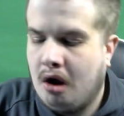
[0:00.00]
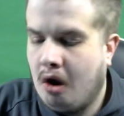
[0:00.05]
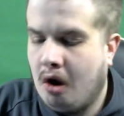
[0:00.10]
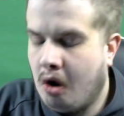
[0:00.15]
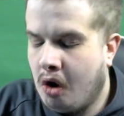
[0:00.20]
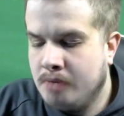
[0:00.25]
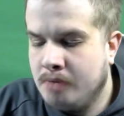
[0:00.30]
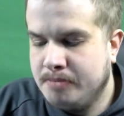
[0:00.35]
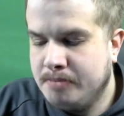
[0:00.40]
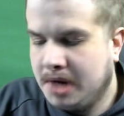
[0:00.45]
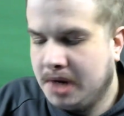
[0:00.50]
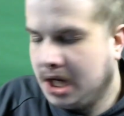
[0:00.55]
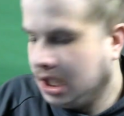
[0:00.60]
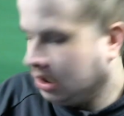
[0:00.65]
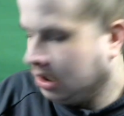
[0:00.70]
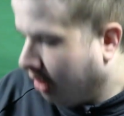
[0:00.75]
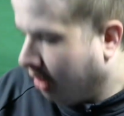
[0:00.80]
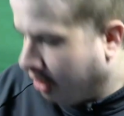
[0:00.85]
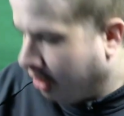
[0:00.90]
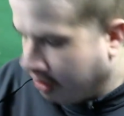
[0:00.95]
I mean,
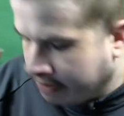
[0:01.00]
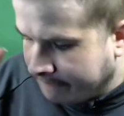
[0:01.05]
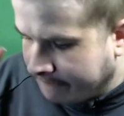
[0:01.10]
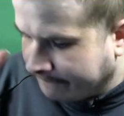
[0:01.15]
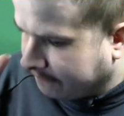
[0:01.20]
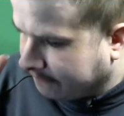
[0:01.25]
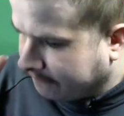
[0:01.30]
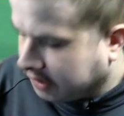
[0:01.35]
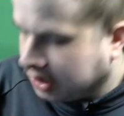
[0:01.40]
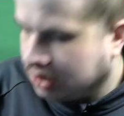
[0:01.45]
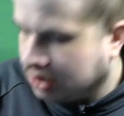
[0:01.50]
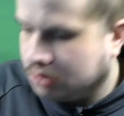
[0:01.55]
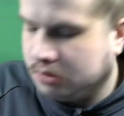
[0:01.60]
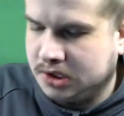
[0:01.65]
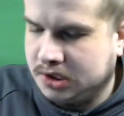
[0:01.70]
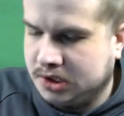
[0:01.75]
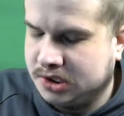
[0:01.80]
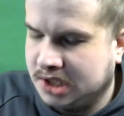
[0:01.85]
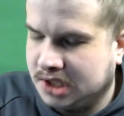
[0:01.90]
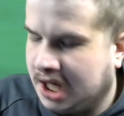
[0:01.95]
I'm
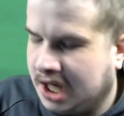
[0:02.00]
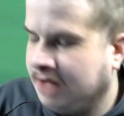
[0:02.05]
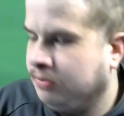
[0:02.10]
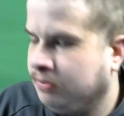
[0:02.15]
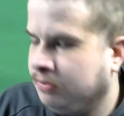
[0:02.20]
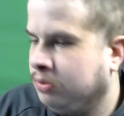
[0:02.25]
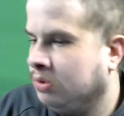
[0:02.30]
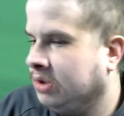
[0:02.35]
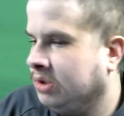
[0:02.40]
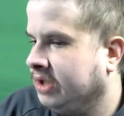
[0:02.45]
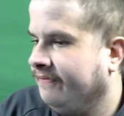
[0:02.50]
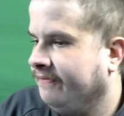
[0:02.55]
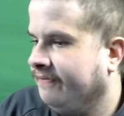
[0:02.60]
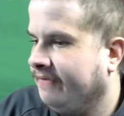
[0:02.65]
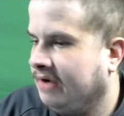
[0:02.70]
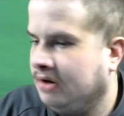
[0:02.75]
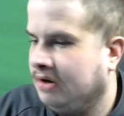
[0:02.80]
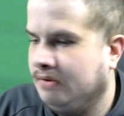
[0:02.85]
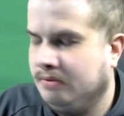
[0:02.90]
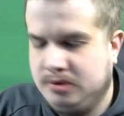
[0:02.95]
furious at everyone
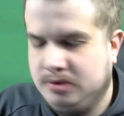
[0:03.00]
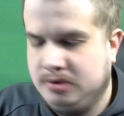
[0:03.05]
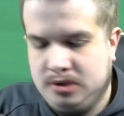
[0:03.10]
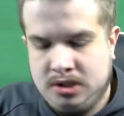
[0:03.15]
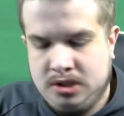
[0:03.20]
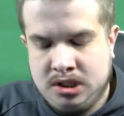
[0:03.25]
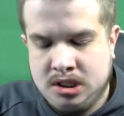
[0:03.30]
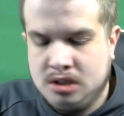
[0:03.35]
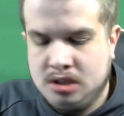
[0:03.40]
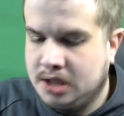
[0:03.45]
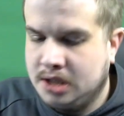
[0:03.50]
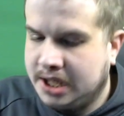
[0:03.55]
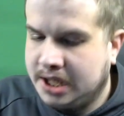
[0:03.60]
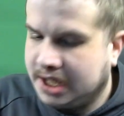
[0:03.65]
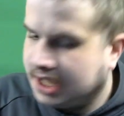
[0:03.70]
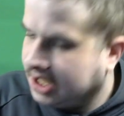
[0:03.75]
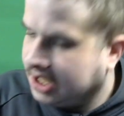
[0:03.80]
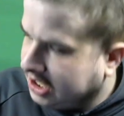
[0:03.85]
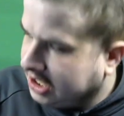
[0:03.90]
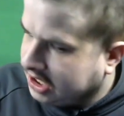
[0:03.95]
involved.
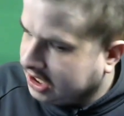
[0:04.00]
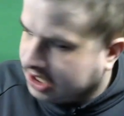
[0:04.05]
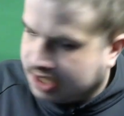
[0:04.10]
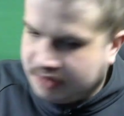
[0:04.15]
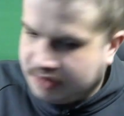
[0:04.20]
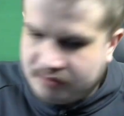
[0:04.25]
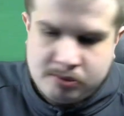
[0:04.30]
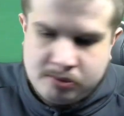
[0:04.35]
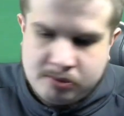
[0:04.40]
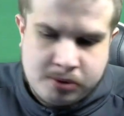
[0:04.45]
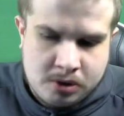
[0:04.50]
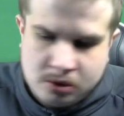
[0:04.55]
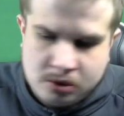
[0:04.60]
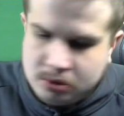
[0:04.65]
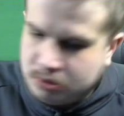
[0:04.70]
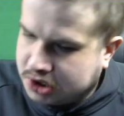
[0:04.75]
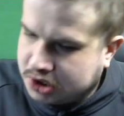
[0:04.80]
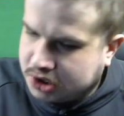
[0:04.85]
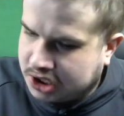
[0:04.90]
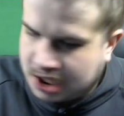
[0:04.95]
United, Liverpool,
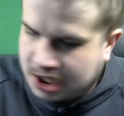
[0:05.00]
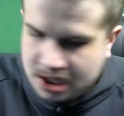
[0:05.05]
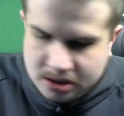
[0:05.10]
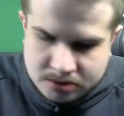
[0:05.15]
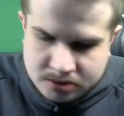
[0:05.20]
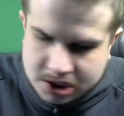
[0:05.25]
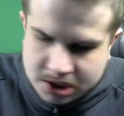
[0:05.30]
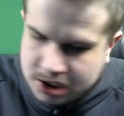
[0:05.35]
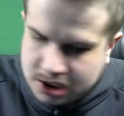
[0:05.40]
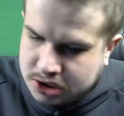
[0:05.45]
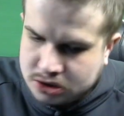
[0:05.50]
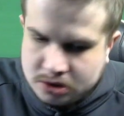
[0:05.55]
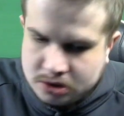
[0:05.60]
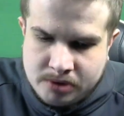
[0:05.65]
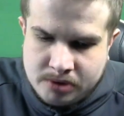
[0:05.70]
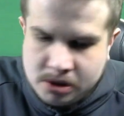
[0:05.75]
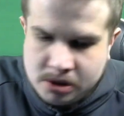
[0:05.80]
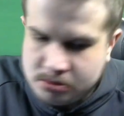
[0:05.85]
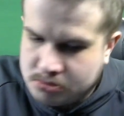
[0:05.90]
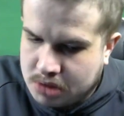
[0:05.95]
Chelsea,
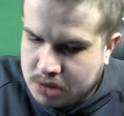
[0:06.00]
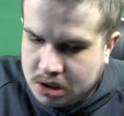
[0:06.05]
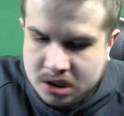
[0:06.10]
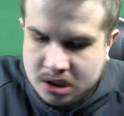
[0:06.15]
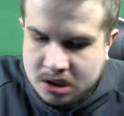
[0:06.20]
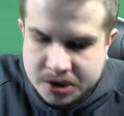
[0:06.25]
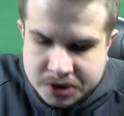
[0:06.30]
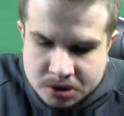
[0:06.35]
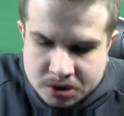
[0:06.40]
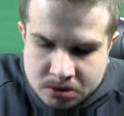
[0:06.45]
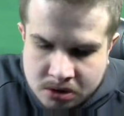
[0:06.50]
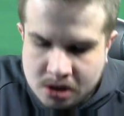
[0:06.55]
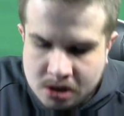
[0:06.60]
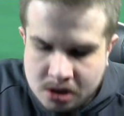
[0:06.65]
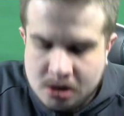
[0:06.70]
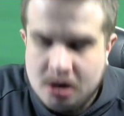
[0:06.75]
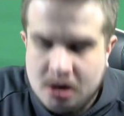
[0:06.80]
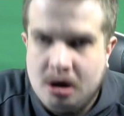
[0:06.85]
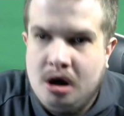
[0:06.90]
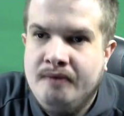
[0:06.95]
Tottenham, Arsenal,
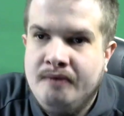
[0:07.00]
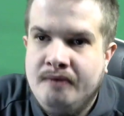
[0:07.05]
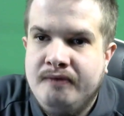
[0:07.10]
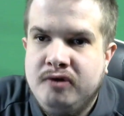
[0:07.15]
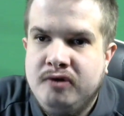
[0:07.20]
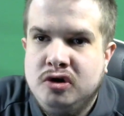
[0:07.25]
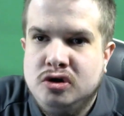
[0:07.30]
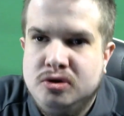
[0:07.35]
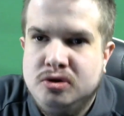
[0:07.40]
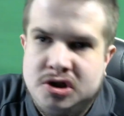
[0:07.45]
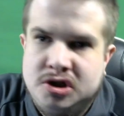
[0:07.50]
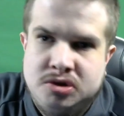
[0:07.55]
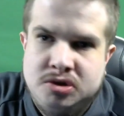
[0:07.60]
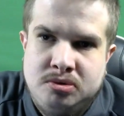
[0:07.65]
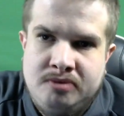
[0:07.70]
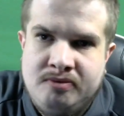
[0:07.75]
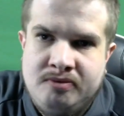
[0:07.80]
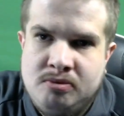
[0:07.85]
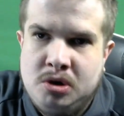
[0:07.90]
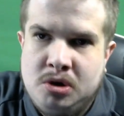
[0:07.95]
I'm furious with
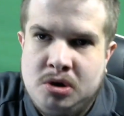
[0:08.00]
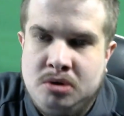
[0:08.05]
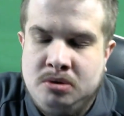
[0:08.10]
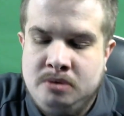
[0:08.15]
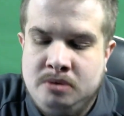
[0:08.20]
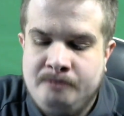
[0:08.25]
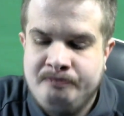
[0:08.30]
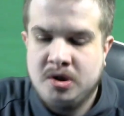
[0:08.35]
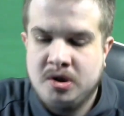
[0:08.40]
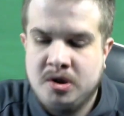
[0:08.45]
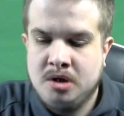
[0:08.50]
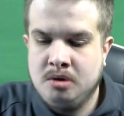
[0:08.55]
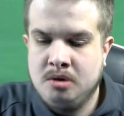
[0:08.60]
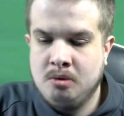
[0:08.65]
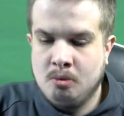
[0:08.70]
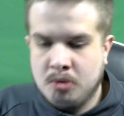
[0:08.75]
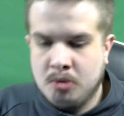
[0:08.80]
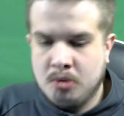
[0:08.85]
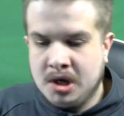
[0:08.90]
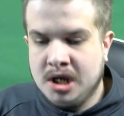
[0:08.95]
them all.
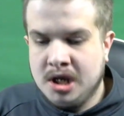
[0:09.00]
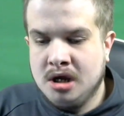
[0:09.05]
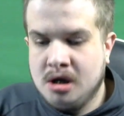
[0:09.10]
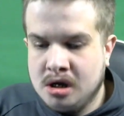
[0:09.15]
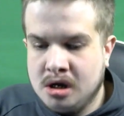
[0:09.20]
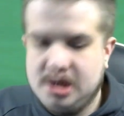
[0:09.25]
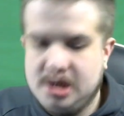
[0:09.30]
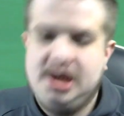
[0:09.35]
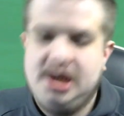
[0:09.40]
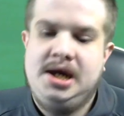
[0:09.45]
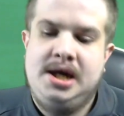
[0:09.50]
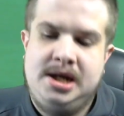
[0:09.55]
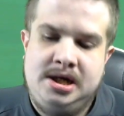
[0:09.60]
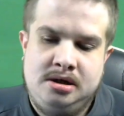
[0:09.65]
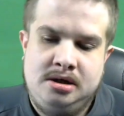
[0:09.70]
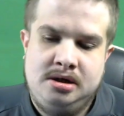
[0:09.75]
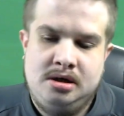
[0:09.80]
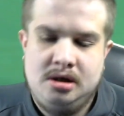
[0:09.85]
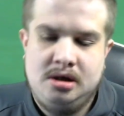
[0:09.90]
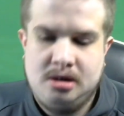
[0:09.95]
We are
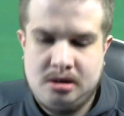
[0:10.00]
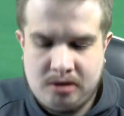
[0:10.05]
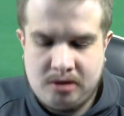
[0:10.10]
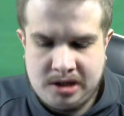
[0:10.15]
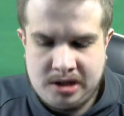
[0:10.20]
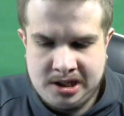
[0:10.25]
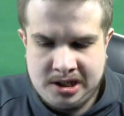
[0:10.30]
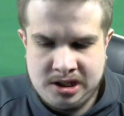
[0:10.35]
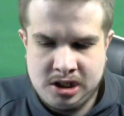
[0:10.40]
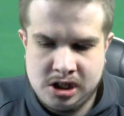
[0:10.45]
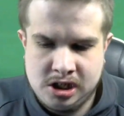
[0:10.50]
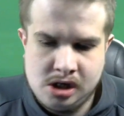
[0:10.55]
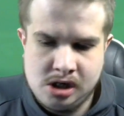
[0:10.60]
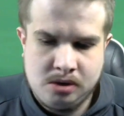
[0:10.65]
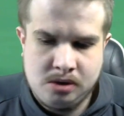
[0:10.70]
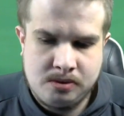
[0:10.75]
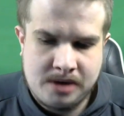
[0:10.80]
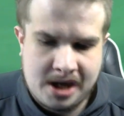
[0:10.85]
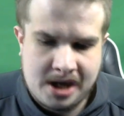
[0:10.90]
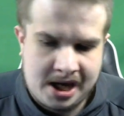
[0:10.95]
in the
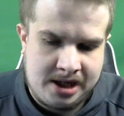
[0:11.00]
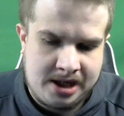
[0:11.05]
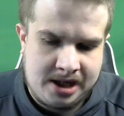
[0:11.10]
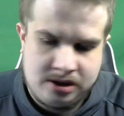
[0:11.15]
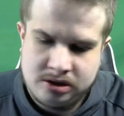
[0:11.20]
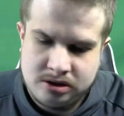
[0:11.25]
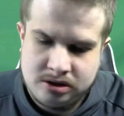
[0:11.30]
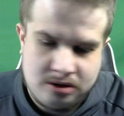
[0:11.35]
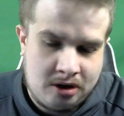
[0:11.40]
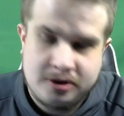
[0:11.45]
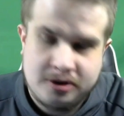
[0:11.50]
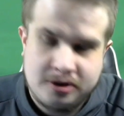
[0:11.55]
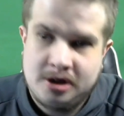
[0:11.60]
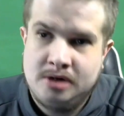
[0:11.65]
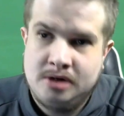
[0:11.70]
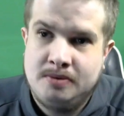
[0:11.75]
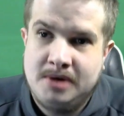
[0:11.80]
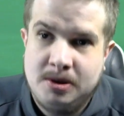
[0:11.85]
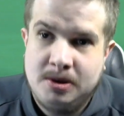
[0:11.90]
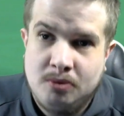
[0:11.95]
UK, I don't know
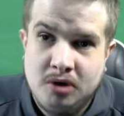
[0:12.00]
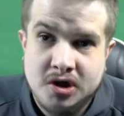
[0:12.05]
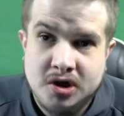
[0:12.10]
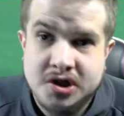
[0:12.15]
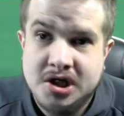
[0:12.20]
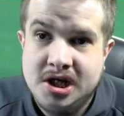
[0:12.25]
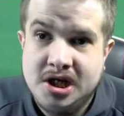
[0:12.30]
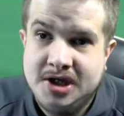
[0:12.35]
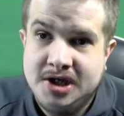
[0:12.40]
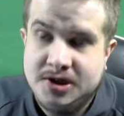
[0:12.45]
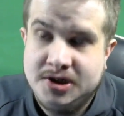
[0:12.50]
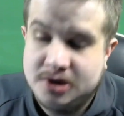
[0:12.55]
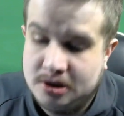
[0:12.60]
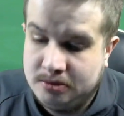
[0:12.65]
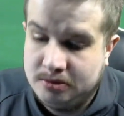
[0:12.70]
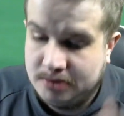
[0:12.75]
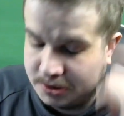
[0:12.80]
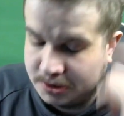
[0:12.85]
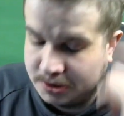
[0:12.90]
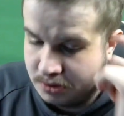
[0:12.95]
where you're watching this, so
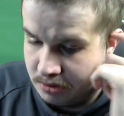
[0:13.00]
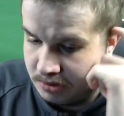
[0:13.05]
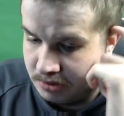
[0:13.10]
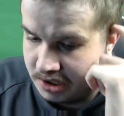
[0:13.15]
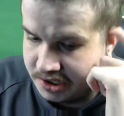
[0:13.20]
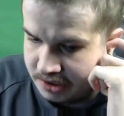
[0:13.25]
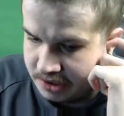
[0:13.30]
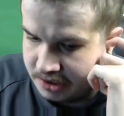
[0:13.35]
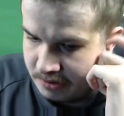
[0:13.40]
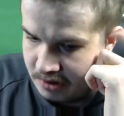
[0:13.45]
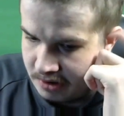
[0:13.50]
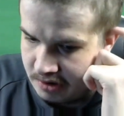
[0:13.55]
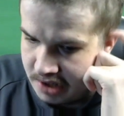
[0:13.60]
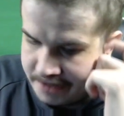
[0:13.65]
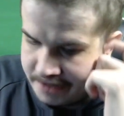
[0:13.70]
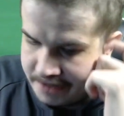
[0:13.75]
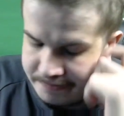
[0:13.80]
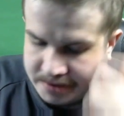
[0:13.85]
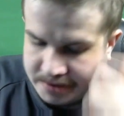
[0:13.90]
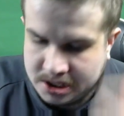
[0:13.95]
that's why I'm going to say where I
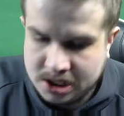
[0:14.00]
am,